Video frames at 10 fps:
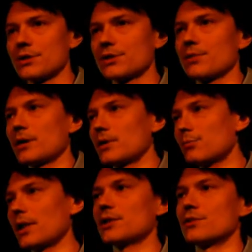It's something you
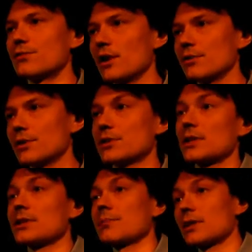place in front of you. It's
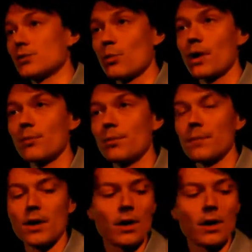not something that's wearable.